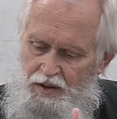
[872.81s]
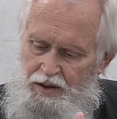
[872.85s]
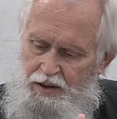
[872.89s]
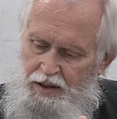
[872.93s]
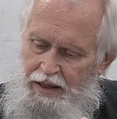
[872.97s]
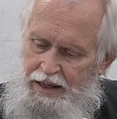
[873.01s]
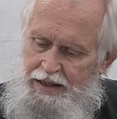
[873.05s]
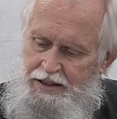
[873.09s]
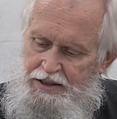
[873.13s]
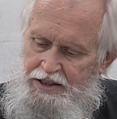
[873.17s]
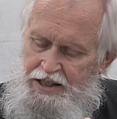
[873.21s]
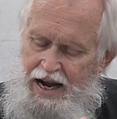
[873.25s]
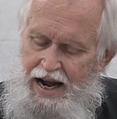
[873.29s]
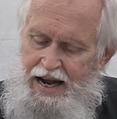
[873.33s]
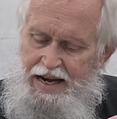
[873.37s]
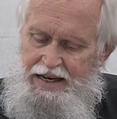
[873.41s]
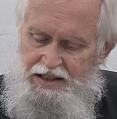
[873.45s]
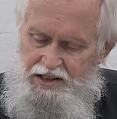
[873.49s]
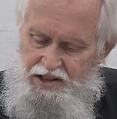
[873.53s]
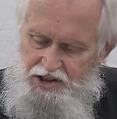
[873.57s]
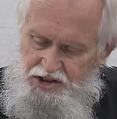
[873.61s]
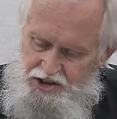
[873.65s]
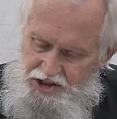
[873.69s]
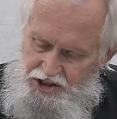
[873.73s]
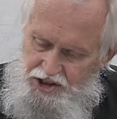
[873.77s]

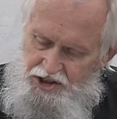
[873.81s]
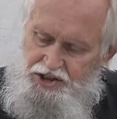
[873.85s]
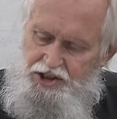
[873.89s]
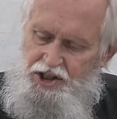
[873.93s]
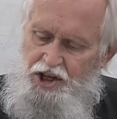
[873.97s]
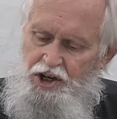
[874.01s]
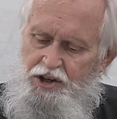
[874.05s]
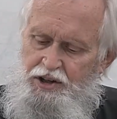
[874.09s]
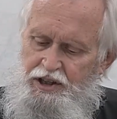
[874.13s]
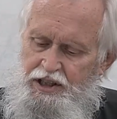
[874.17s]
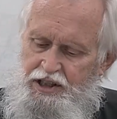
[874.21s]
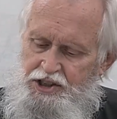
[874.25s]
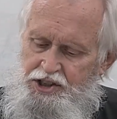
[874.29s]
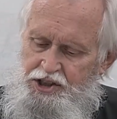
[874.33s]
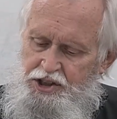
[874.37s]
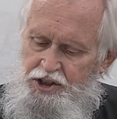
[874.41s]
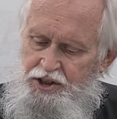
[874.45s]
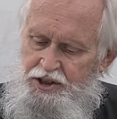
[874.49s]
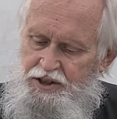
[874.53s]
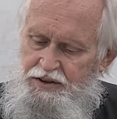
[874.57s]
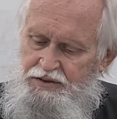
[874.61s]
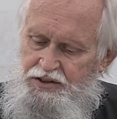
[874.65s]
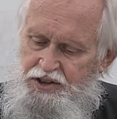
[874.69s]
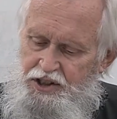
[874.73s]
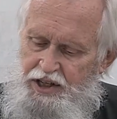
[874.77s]
it
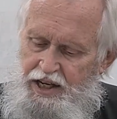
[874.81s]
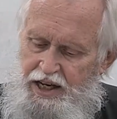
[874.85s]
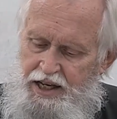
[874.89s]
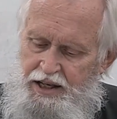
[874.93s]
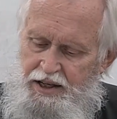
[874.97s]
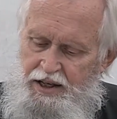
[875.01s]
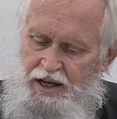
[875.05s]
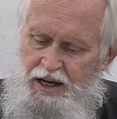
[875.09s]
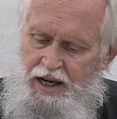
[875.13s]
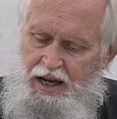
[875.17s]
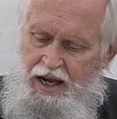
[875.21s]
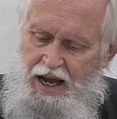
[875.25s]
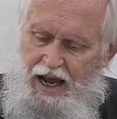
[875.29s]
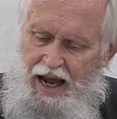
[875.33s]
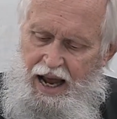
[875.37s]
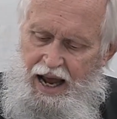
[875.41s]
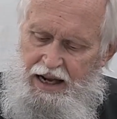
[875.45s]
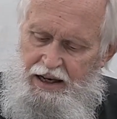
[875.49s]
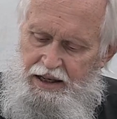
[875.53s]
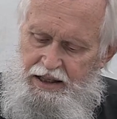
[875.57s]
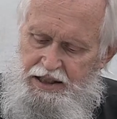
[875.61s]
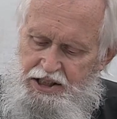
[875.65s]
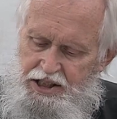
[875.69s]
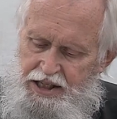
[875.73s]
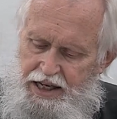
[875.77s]
should have said,
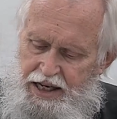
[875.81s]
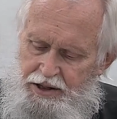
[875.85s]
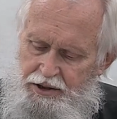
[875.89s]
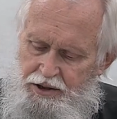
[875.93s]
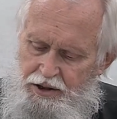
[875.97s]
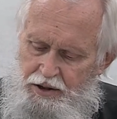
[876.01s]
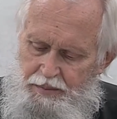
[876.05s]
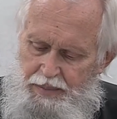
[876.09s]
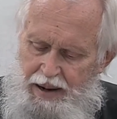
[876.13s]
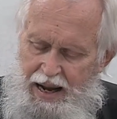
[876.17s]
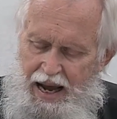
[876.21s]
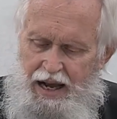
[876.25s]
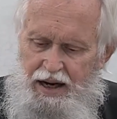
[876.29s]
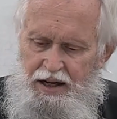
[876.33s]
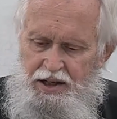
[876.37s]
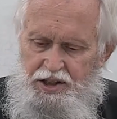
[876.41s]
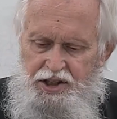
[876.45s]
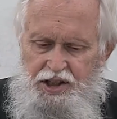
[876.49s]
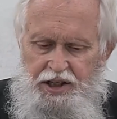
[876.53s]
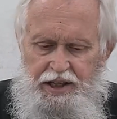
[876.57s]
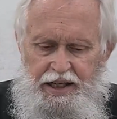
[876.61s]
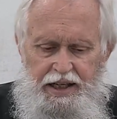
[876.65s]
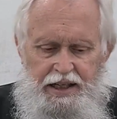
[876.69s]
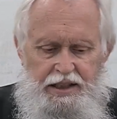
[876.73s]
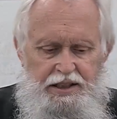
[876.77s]
Alexander
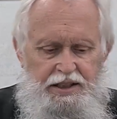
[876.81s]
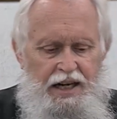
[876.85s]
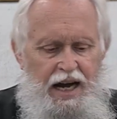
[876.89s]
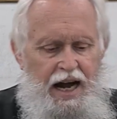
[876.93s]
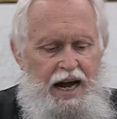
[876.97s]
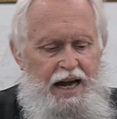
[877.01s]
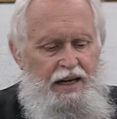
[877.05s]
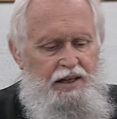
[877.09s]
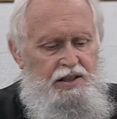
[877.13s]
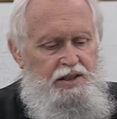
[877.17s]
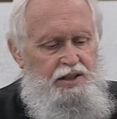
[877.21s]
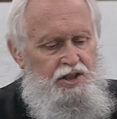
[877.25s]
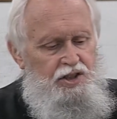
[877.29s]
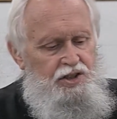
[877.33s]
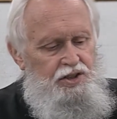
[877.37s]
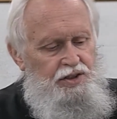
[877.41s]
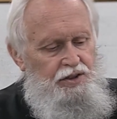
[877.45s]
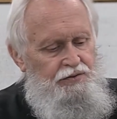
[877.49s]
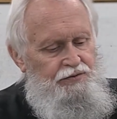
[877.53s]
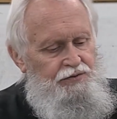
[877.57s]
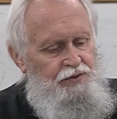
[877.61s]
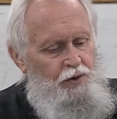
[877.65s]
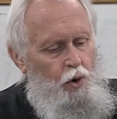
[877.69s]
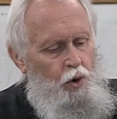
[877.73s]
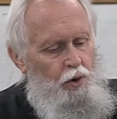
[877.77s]
Ballas and Antiochus
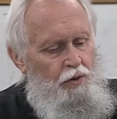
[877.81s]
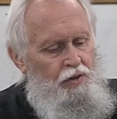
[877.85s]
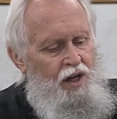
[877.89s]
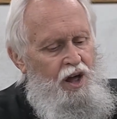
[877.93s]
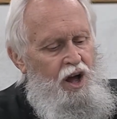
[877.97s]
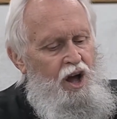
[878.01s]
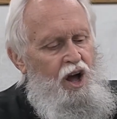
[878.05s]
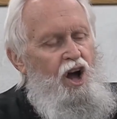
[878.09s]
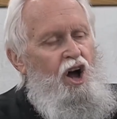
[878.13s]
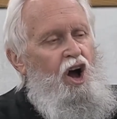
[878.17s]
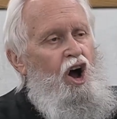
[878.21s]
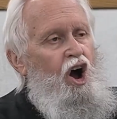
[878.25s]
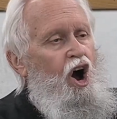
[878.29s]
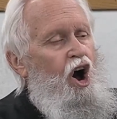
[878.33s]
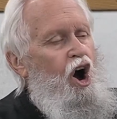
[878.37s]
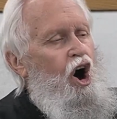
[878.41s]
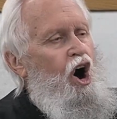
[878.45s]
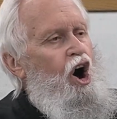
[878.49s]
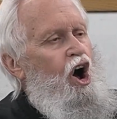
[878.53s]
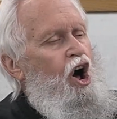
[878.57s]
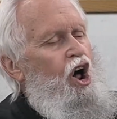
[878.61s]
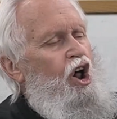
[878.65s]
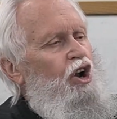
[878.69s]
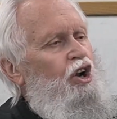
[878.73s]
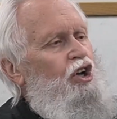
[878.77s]
IV,
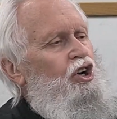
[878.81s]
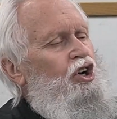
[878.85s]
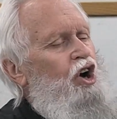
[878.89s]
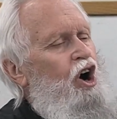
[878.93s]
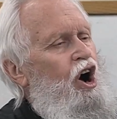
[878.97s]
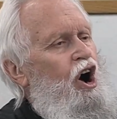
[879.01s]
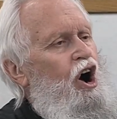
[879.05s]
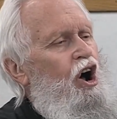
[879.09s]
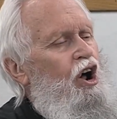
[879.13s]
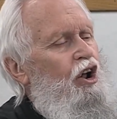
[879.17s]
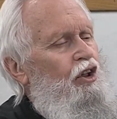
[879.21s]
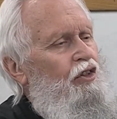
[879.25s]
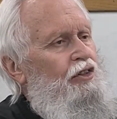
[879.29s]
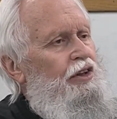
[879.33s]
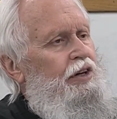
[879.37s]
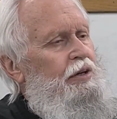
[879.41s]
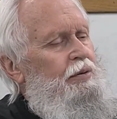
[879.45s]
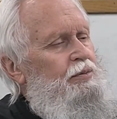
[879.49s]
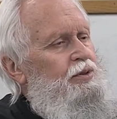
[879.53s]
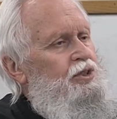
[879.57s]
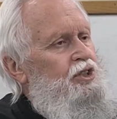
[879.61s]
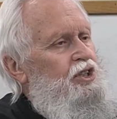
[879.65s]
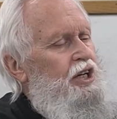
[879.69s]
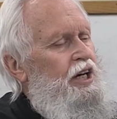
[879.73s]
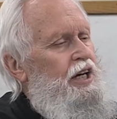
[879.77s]
all call
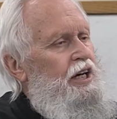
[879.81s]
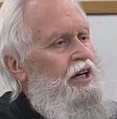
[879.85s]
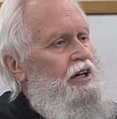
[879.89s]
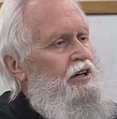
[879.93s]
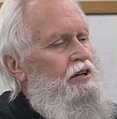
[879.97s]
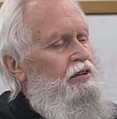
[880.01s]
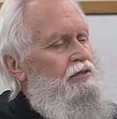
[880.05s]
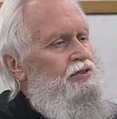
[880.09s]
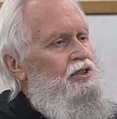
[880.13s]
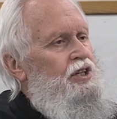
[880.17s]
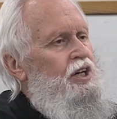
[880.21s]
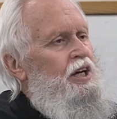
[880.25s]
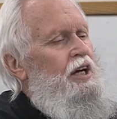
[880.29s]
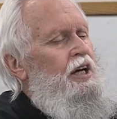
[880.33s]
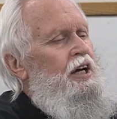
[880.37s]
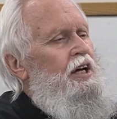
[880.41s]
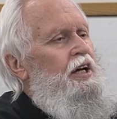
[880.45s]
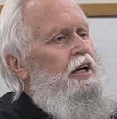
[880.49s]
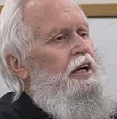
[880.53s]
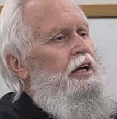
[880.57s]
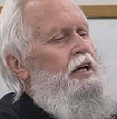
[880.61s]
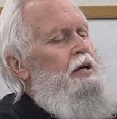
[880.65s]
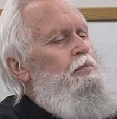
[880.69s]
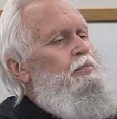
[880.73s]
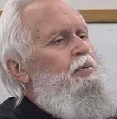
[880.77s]
themselves
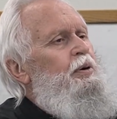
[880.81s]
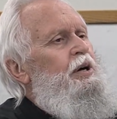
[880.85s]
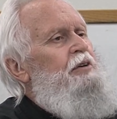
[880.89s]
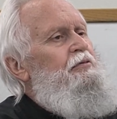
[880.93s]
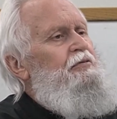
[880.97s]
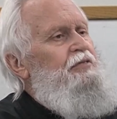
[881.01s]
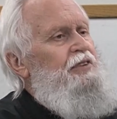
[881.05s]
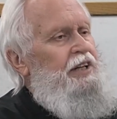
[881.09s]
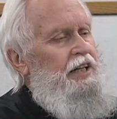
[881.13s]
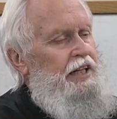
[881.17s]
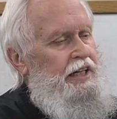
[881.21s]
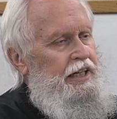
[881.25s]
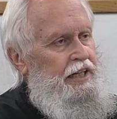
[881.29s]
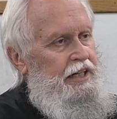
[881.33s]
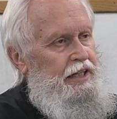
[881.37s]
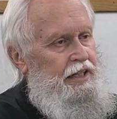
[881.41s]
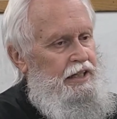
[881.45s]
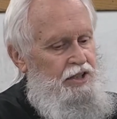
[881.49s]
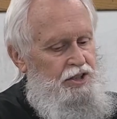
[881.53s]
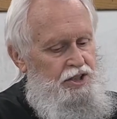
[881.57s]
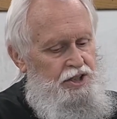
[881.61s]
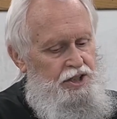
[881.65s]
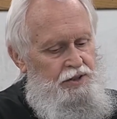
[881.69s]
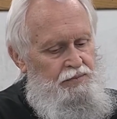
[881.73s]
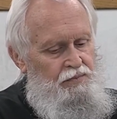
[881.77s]

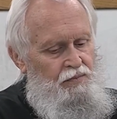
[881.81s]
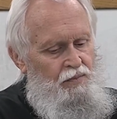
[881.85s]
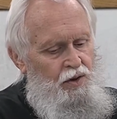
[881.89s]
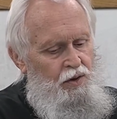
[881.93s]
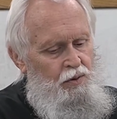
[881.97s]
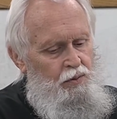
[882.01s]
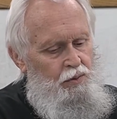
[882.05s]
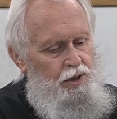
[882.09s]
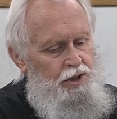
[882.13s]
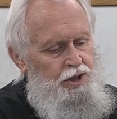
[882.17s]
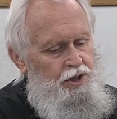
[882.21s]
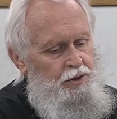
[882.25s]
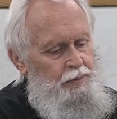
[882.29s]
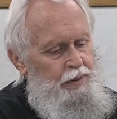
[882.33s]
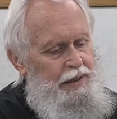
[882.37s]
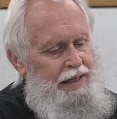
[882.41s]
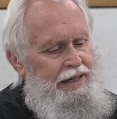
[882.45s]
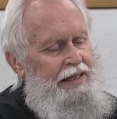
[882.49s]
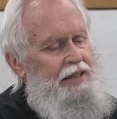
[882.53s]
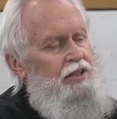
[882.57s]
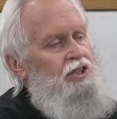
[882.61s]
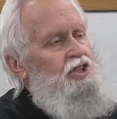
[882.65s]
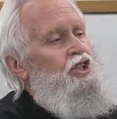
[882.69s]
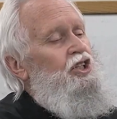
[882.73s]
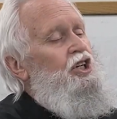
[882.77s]
Epiphanes, which
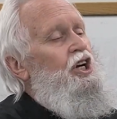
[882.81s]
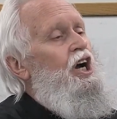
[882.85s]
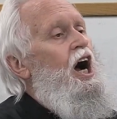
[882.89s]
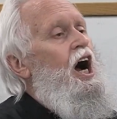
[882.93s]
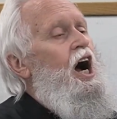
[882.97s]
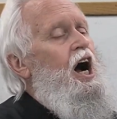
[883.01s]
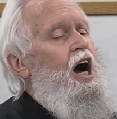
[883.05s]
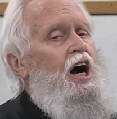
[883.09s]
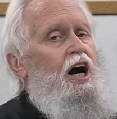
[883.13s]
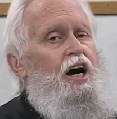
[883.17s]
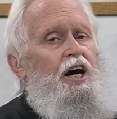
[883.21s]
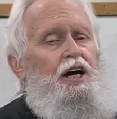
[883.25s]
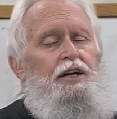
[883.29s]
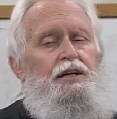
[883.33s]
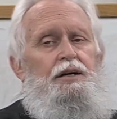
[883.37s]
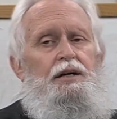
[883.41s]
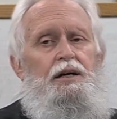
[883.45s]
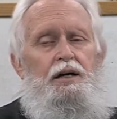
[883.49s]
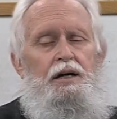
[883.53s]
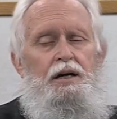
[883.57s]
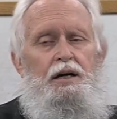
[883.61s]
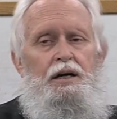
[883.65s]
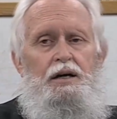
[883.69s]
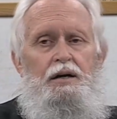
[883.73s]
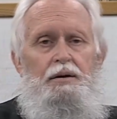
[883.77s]
means God
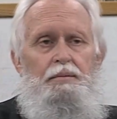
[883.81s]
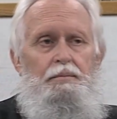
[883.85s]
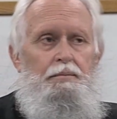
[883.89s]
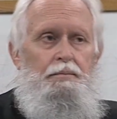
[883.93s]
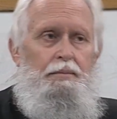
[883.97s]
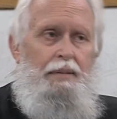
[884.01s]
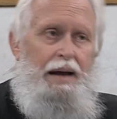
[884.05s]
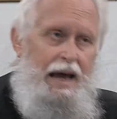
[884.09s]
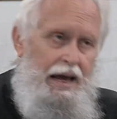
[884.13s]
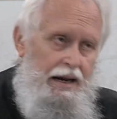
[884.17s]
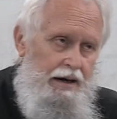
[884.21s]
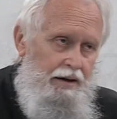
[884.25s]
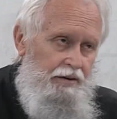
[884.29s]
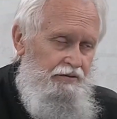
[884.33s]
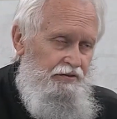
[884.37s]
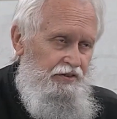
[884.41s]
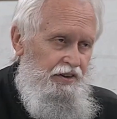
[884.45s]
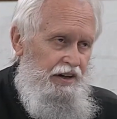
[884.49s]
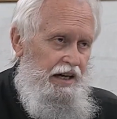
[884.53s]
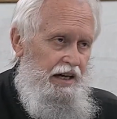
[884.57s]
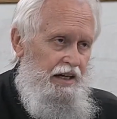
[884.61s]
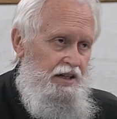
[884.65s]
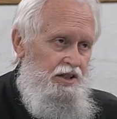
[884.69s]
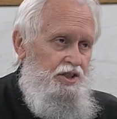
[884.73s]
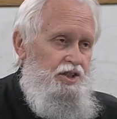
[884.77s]

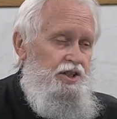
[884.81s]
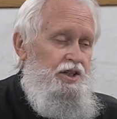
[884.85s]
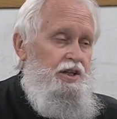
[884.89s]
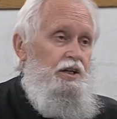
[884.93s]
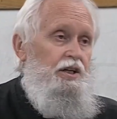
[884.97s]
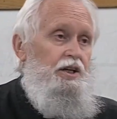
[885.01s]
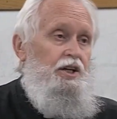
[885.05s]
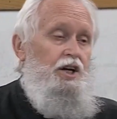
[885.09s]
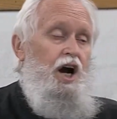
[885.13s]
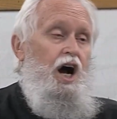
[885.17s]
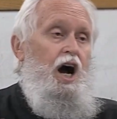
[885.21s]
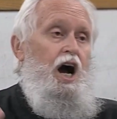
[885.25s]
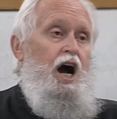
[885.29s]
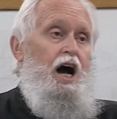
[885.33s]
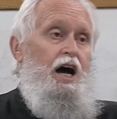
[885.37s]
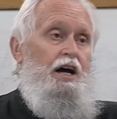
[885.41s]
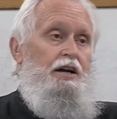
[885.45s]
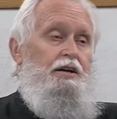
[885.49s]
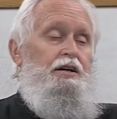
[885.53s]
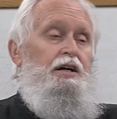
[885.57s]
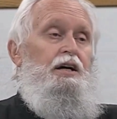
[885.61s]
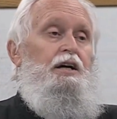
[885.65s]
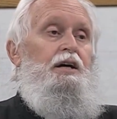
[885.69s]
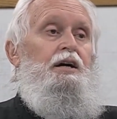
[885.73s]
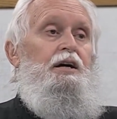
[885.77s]
manifest,
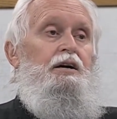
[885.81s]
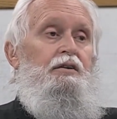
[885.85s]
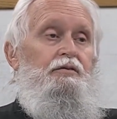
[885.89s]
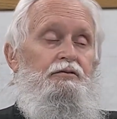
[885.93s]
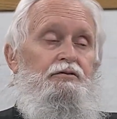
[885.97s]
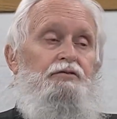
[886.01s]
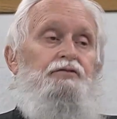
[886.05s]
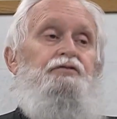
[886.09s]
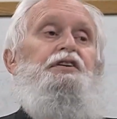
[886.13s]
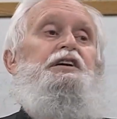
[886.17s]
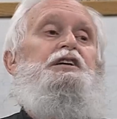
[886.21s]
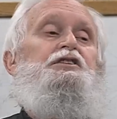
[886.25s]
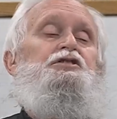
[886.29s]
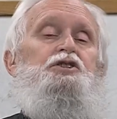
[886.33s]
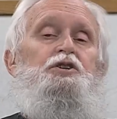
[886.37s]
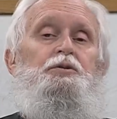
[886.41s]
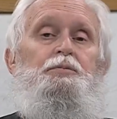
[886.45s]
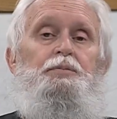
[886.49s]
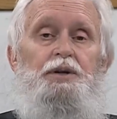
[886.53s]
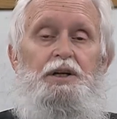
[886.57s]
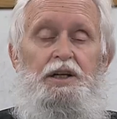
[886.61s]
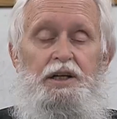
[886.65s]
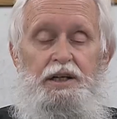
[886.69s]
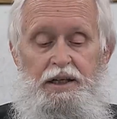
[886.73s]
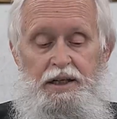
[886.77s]
God
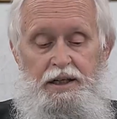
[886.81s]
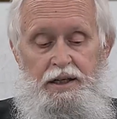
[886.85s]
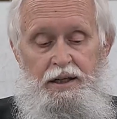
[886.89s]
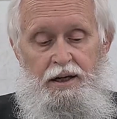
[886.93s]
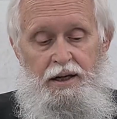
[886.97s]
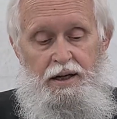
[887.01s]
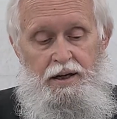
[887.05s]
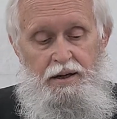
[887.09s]
visibly